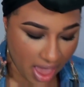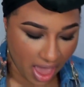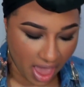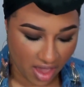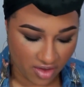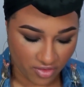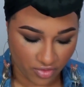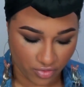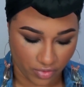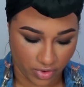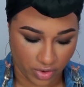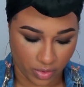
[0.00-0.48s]

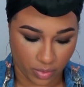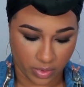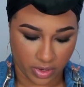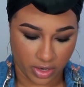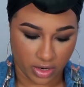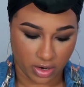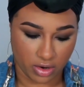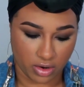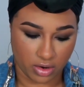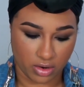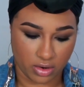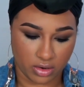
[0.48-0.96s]

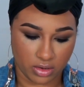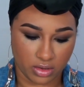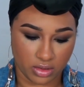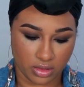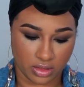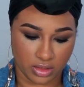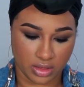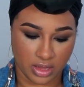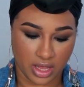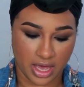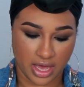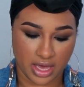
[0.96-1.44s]
everywhere.
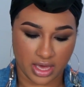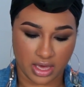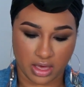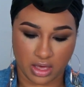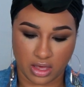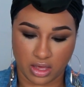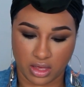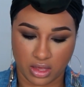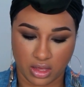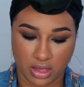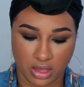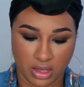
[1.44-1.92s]

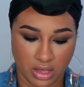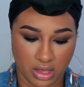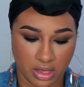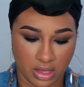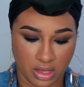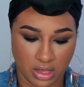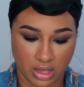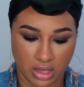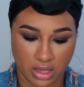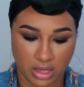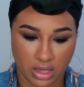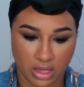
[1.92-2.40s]
Like
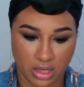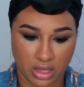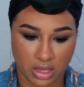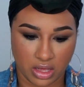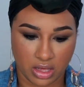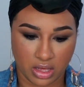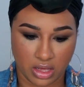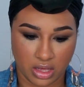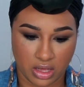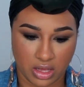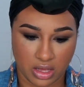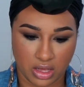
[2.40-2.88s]

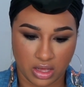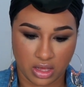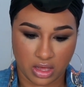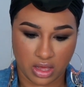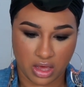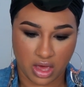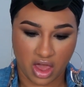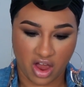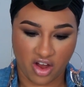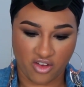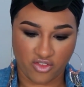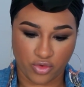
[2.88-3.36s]

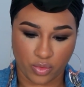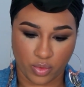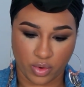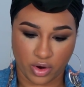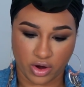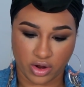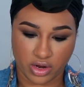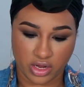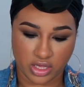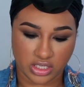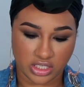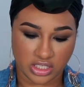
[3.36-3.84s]
everywhere
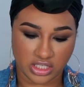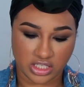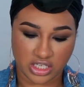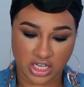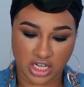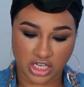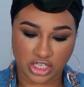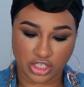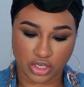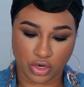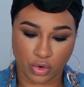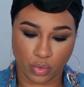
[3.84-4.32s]
and it's
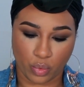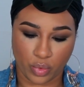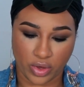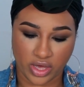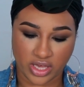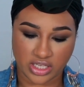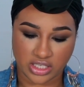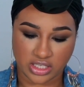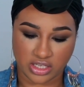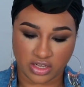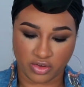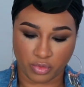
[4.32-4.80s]
such a
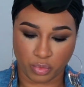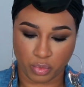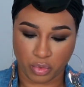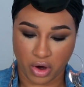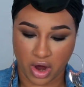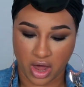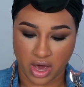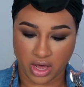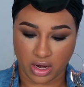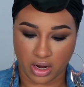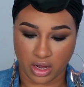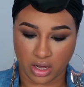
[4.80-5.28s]
waste of
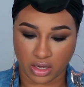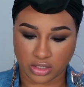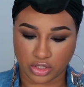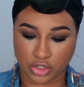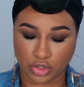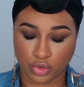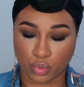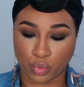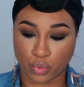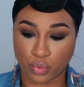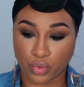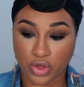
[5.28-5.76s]
product.
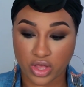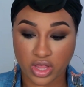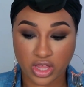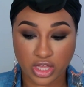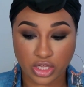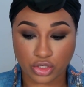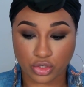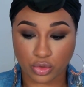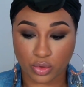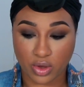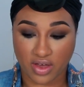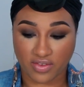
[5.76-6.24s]
You really
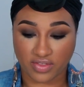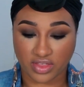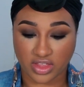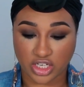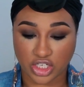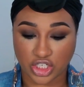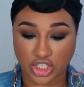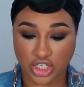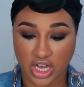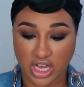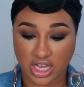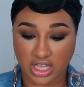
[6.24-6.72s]
do have to
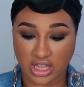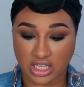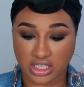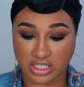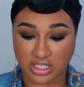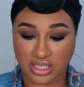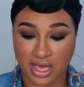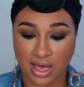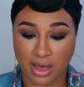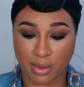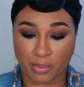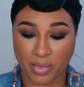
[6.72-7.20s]
shake
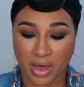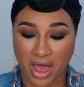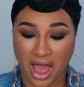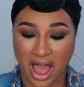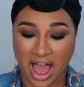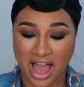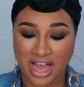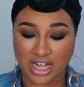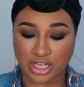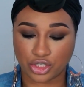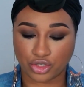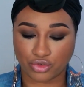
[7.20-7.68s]
this up but
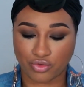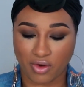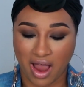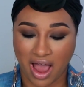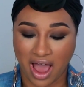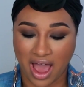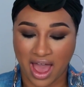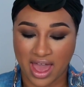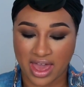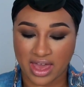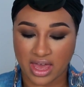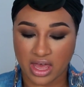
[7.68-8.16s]
I
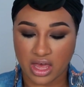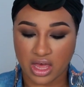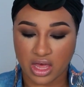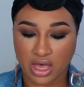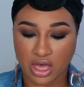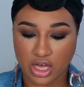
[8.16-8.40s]
try